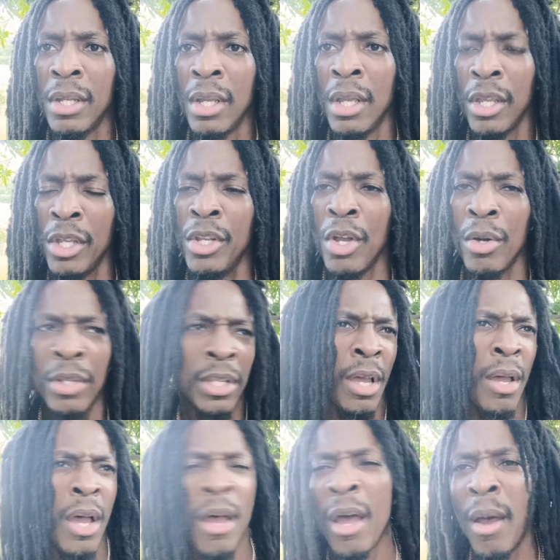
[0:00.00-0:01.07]
You know,
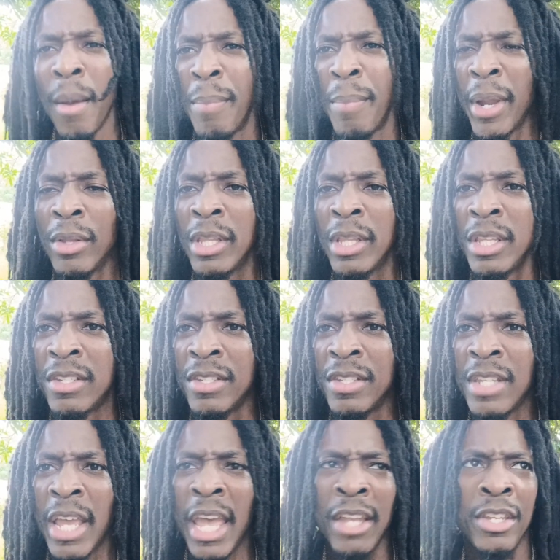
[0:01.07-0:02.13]
apparently this is
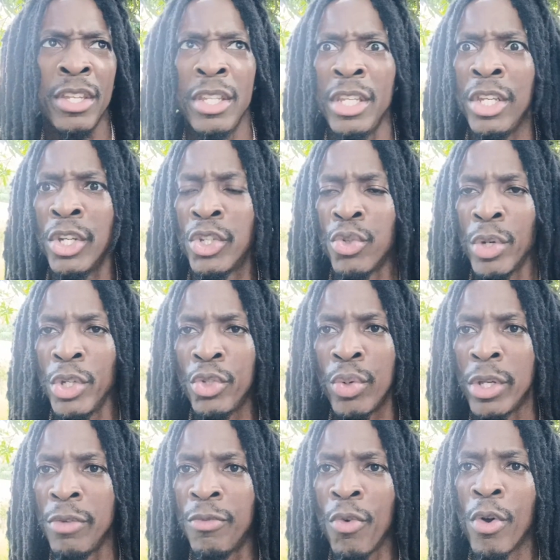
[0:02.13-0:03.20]
the end of the year
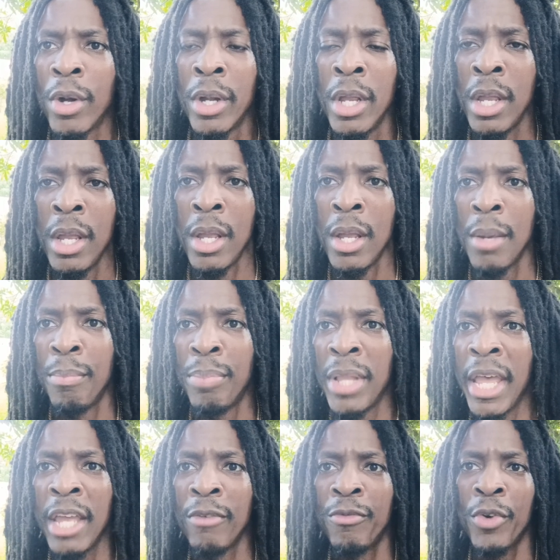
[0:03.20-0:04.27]
2024
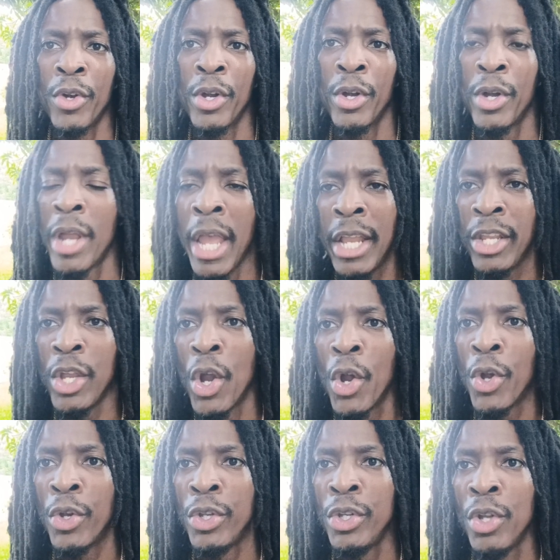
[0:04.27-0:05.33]
plan for Eddie
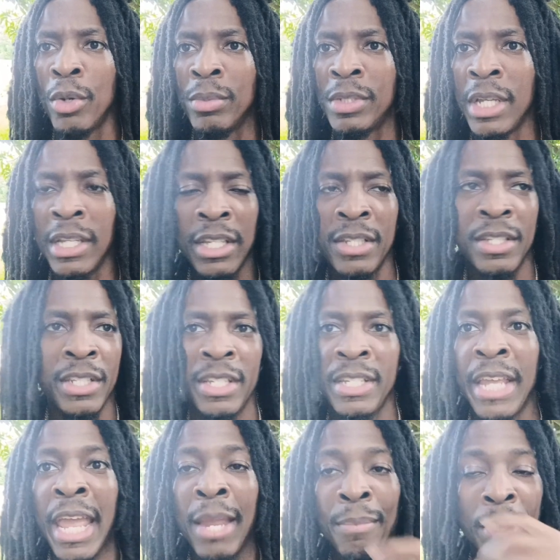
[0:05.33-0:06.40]
Hearn. You know what I'm saying? This is his
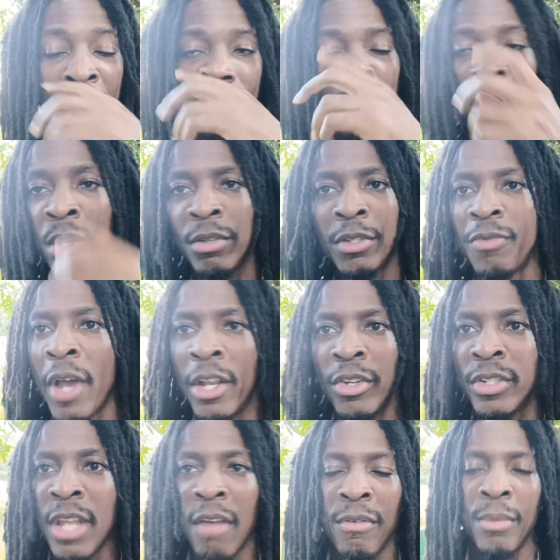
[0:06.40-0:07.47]
game plan for all his
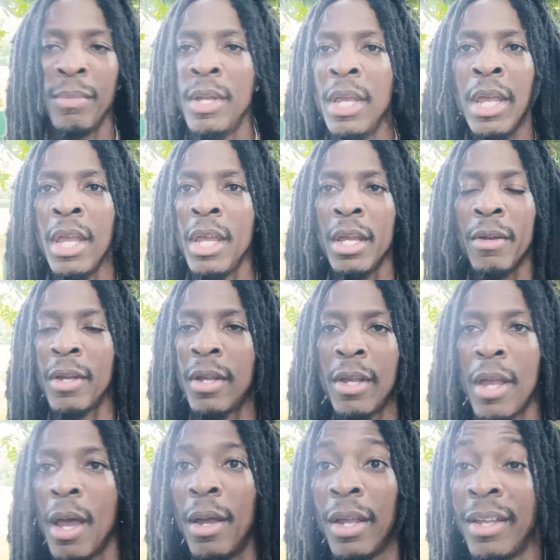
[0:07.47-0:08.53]
fighters. Have him
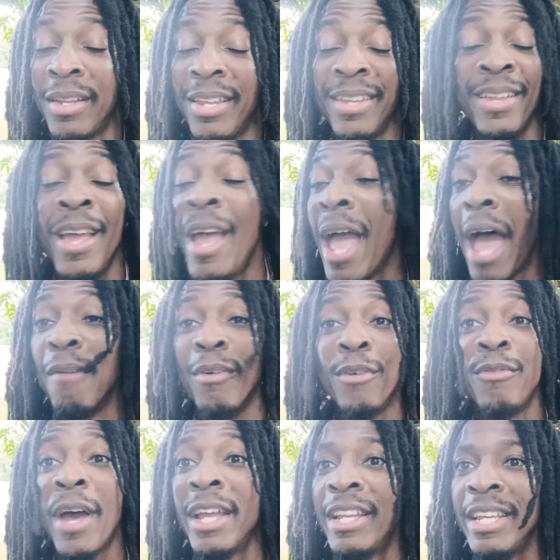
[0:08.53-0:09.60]
have a
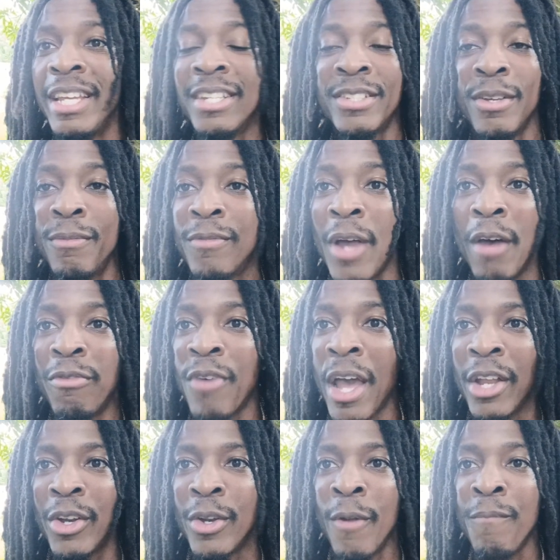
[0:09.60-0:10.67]
fight against a
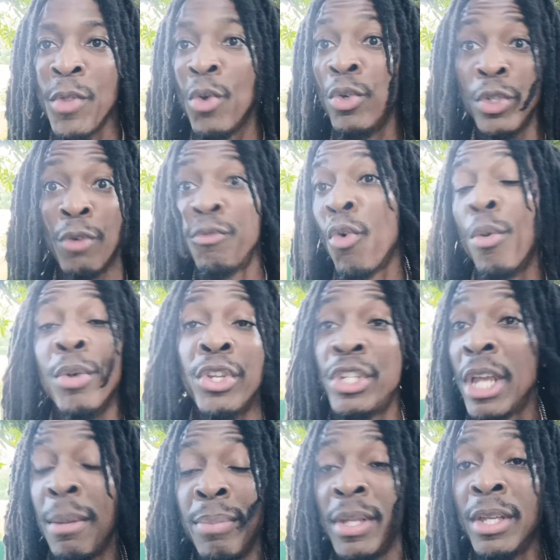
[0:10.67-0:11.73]
fighter who's a former
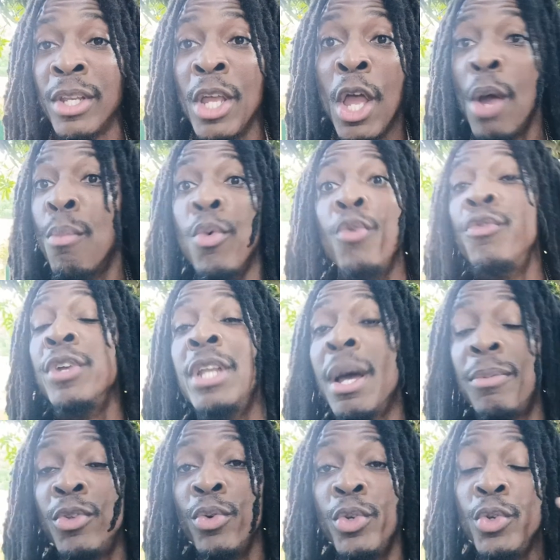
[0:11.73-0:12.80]
champion moving
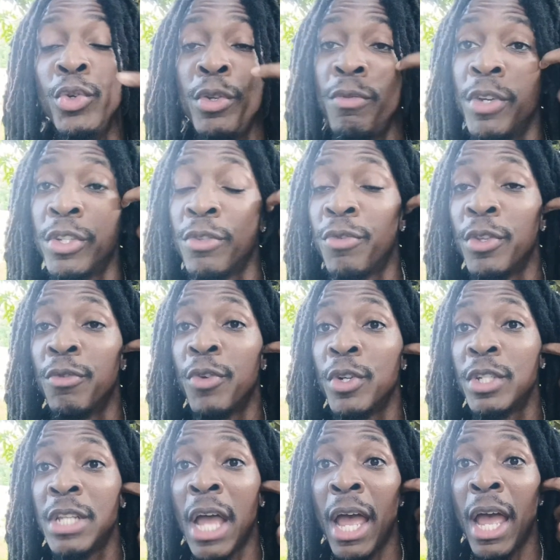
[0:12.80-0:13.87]
up to a new division for the
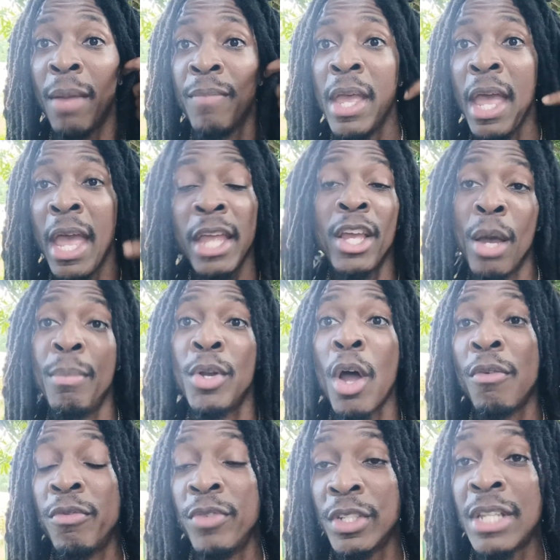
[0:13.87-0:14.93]
first time and coming
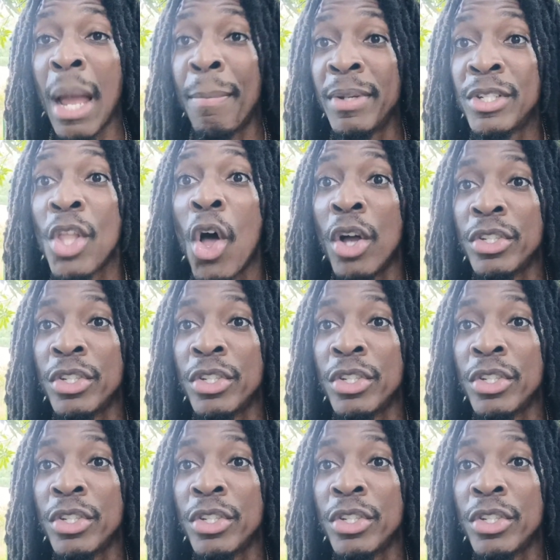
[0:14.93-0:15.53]
off of a stoppage loss, you